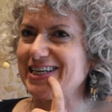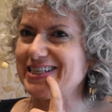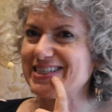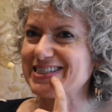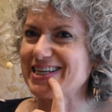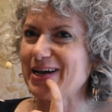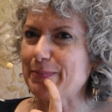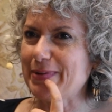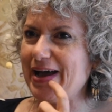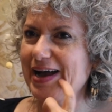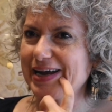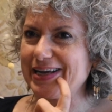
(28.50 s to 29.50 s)
just got
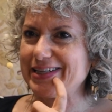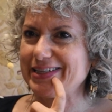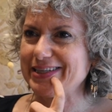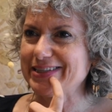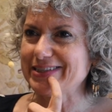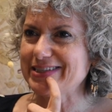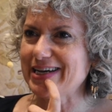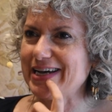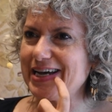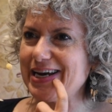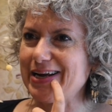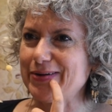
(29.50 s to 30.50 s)
back the other
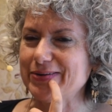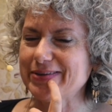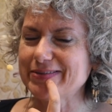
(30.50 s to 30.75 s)
day, and I